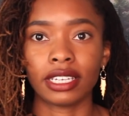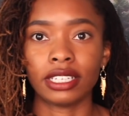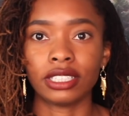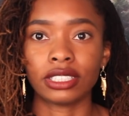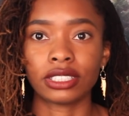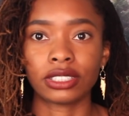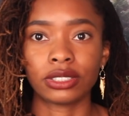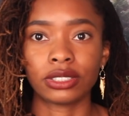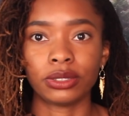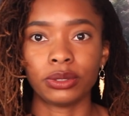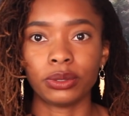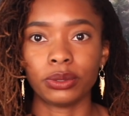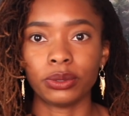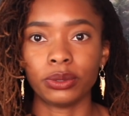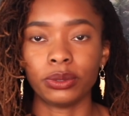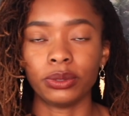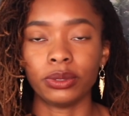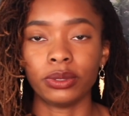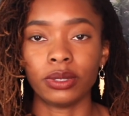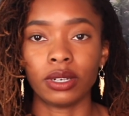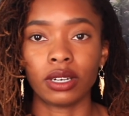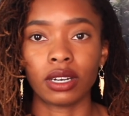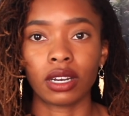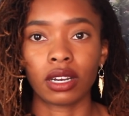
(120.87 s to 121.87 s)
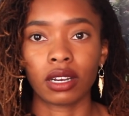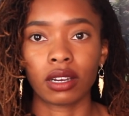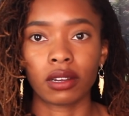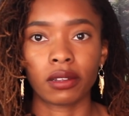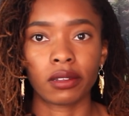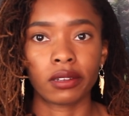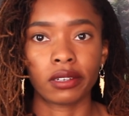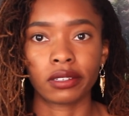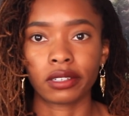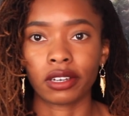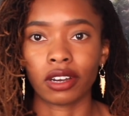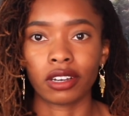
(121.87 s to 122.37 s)
into
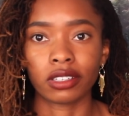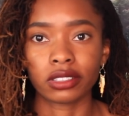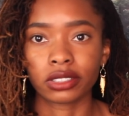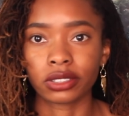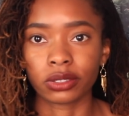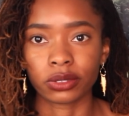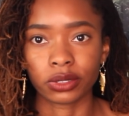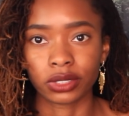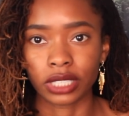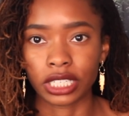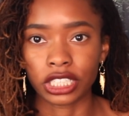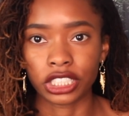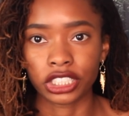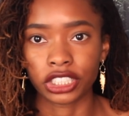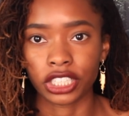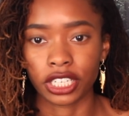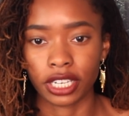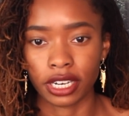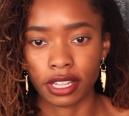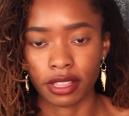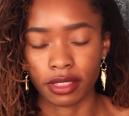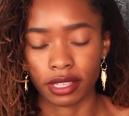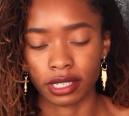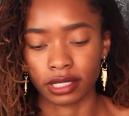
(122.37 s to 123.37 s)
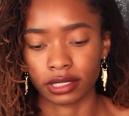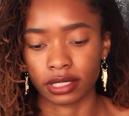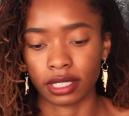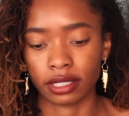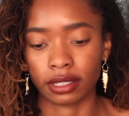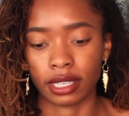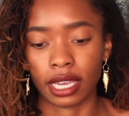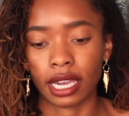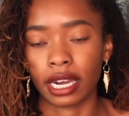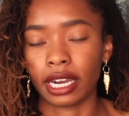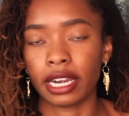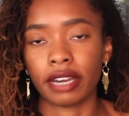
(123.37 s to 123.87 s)
a consultation and things
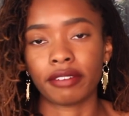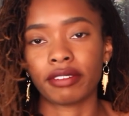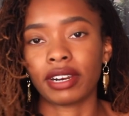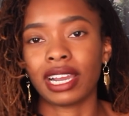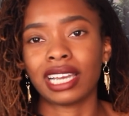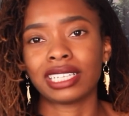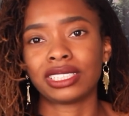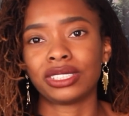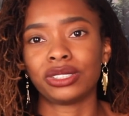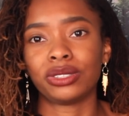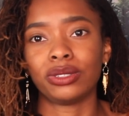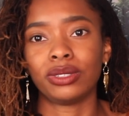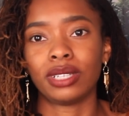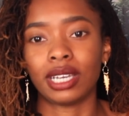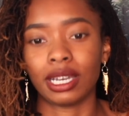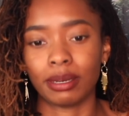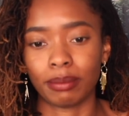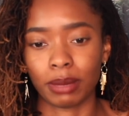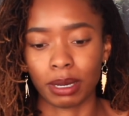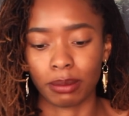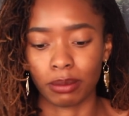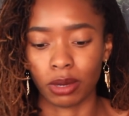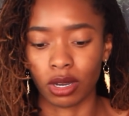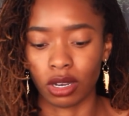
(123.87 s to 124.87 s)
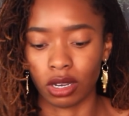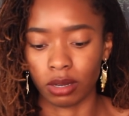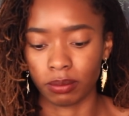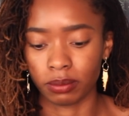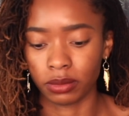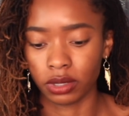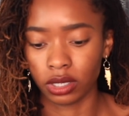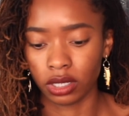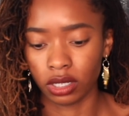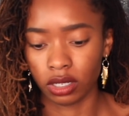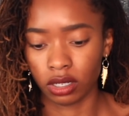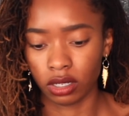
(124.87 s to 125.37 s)
like that, I never had to do that. My
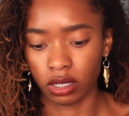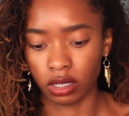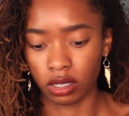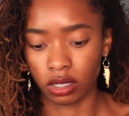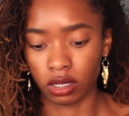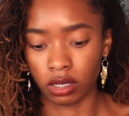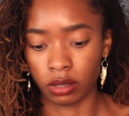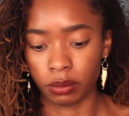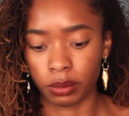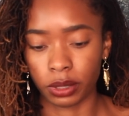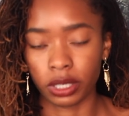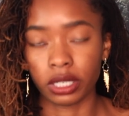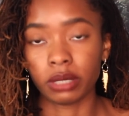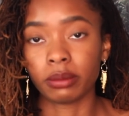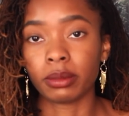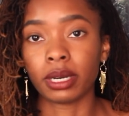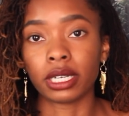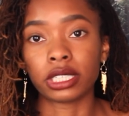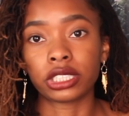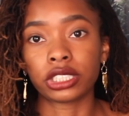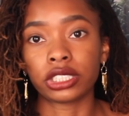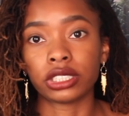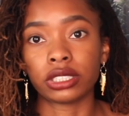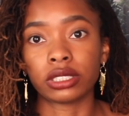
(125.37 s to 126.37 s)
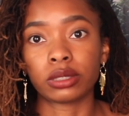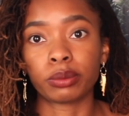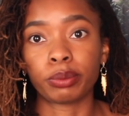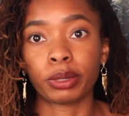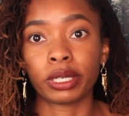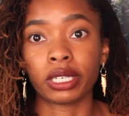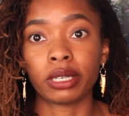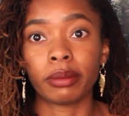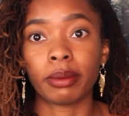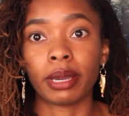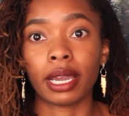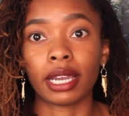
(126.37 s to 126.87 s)
mom pretty much just
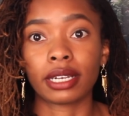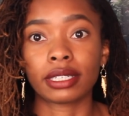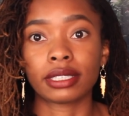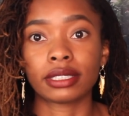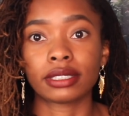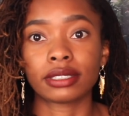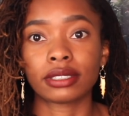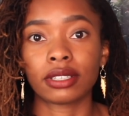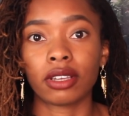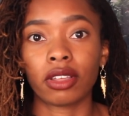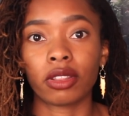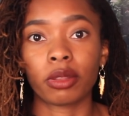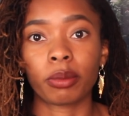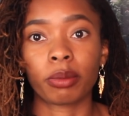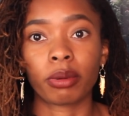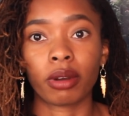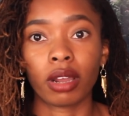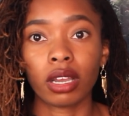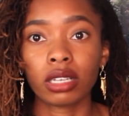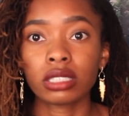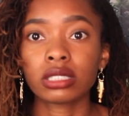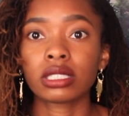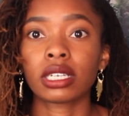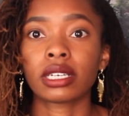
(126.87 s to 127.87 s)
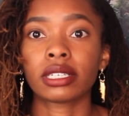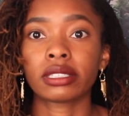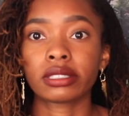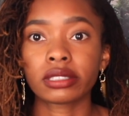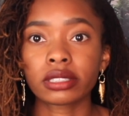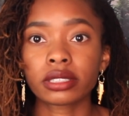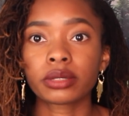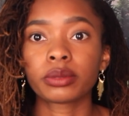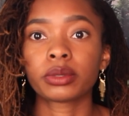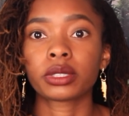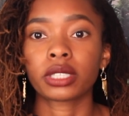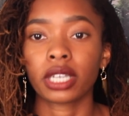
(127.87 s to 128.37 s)
piggybacked us on the
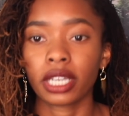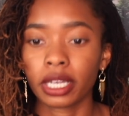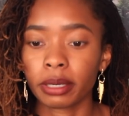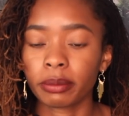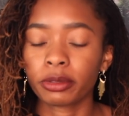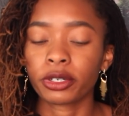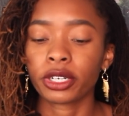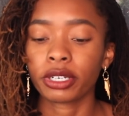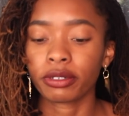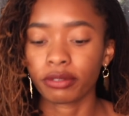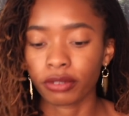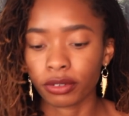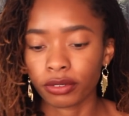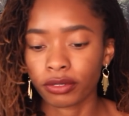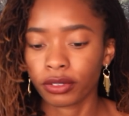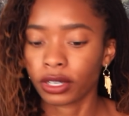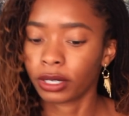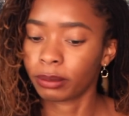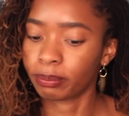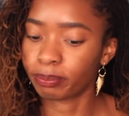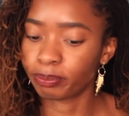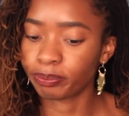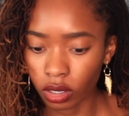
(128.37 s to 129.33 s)
process, which I am grateful for.